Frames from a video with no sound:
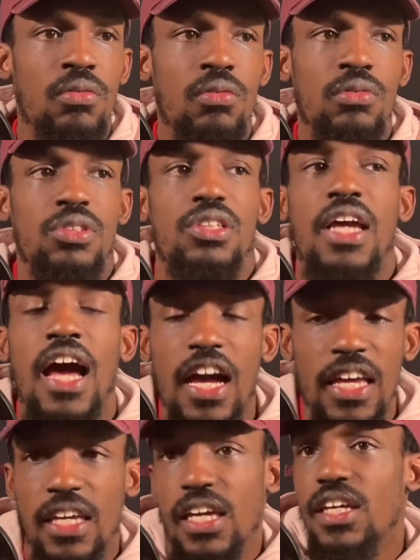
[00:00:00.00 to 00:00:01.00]
just how
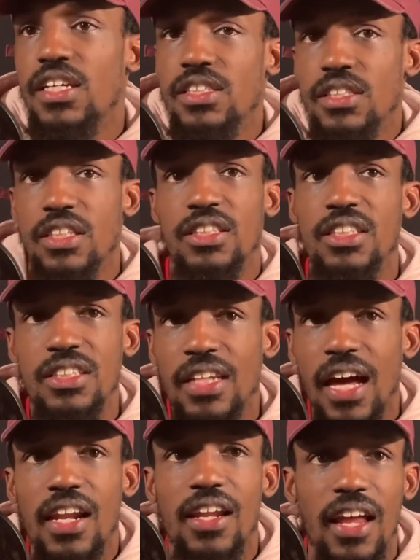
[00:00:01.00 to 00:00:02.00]
he is, because he's
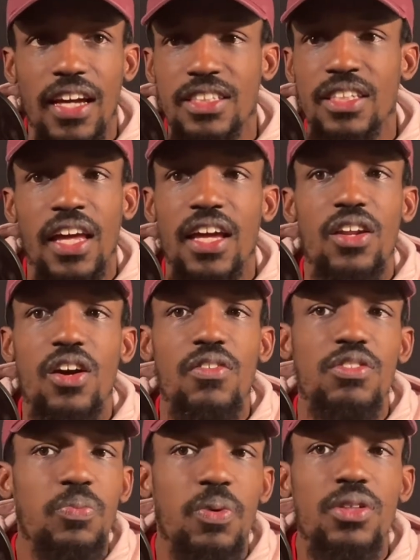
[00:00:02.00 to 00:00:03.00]
not a like
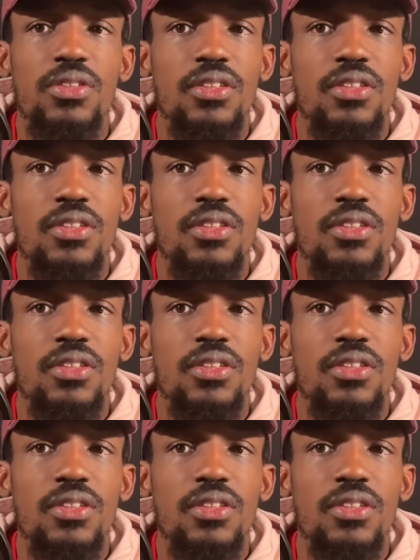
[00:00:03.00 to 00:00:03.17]
standoffish person.